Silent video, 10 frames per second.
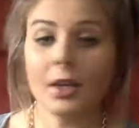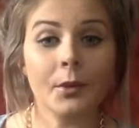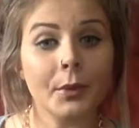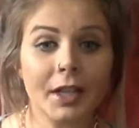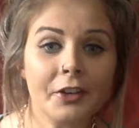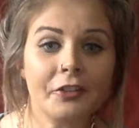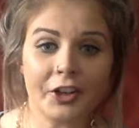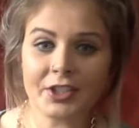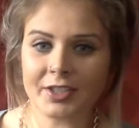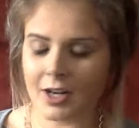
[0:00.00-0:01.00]
when I
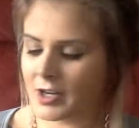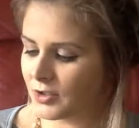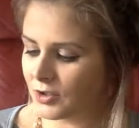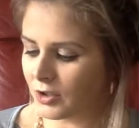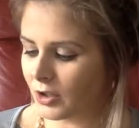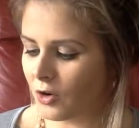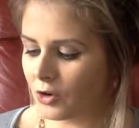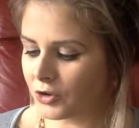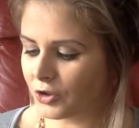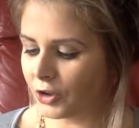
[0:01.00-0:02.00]
first started doing the
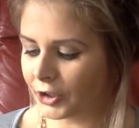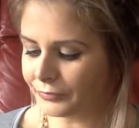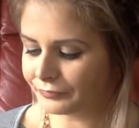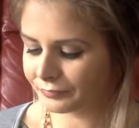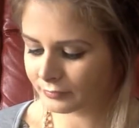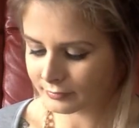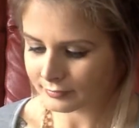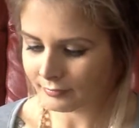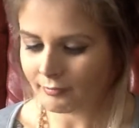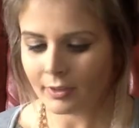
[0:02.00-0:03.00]
contour,
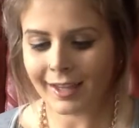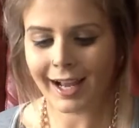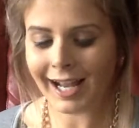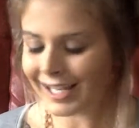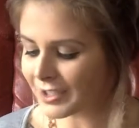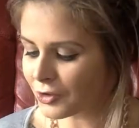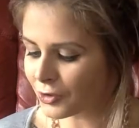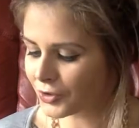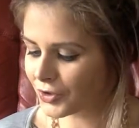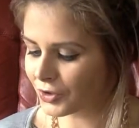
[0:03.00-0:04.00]
I
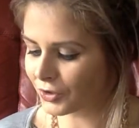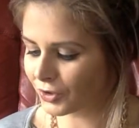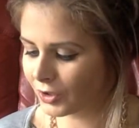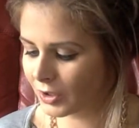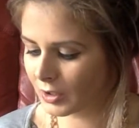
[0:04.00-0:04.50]
used to